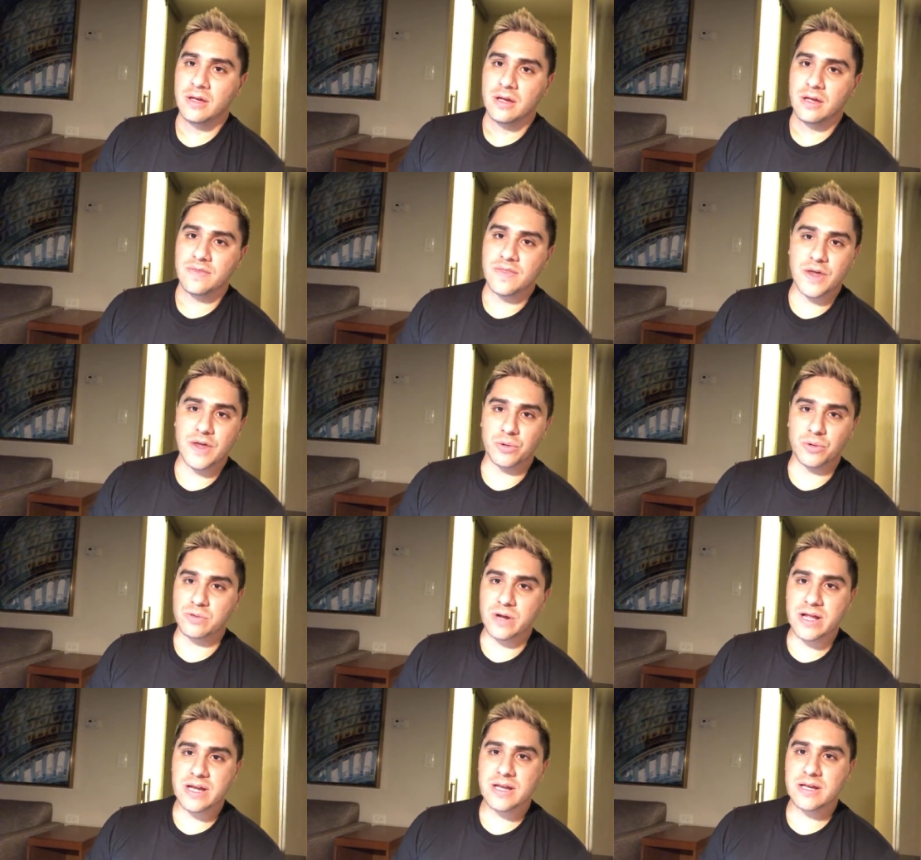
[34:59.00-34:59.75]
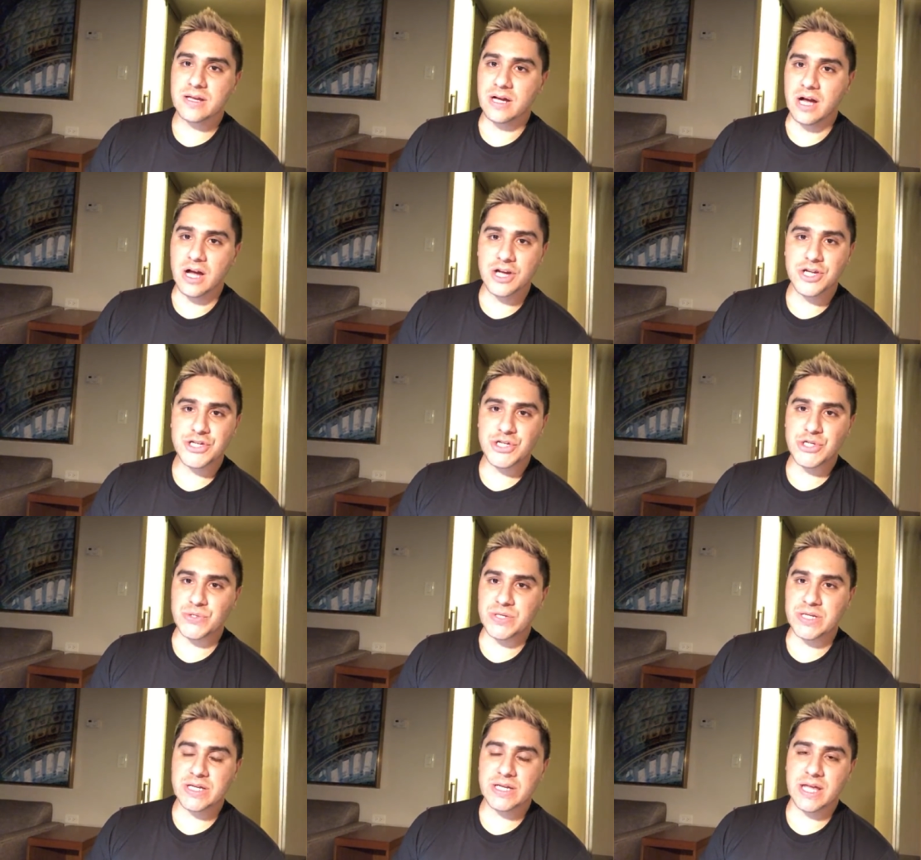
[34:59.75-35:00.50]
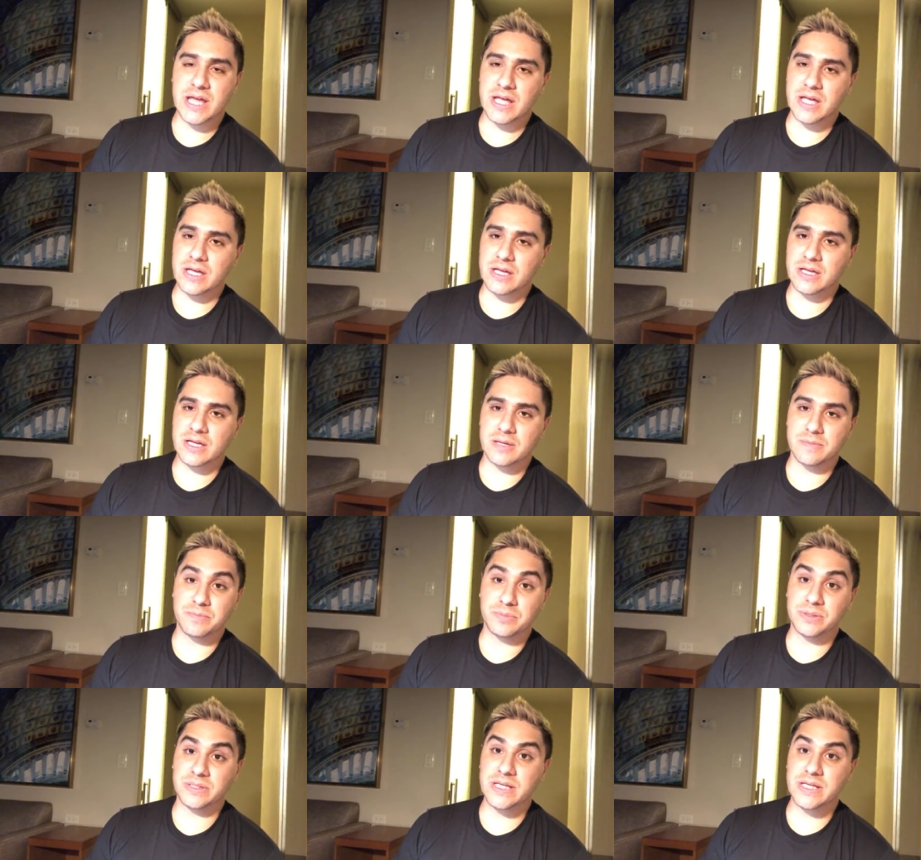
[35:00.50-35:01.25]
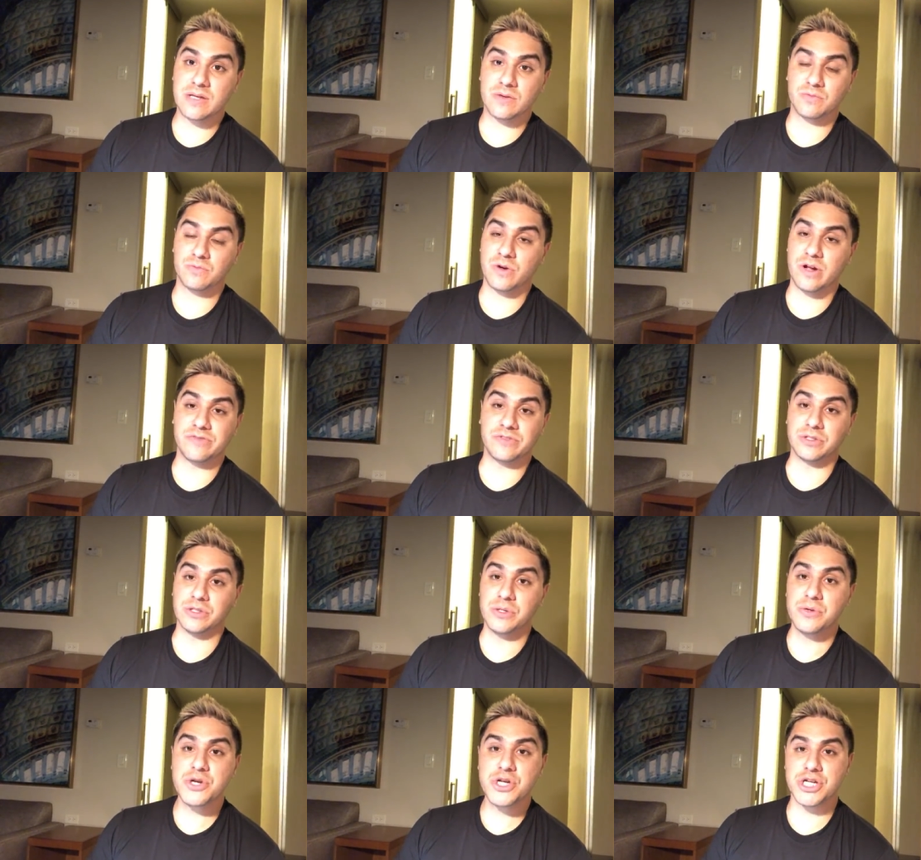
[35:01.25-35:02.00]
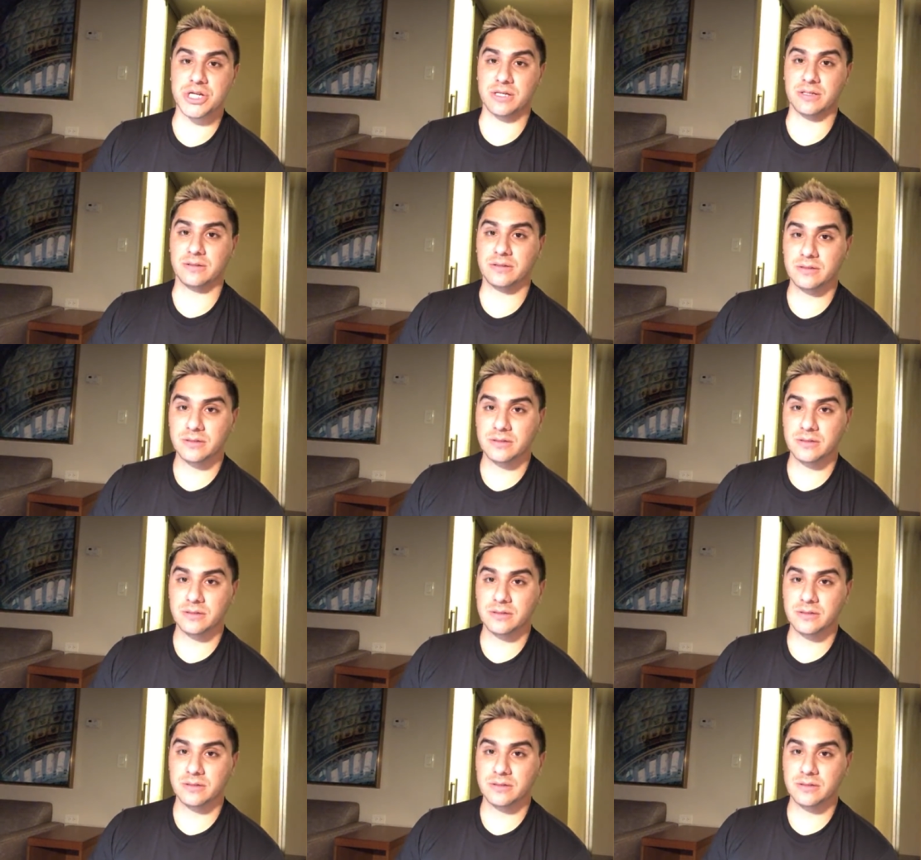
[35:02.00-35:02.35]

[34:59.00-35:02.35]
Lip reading: that are ready to usher in a complete revolution.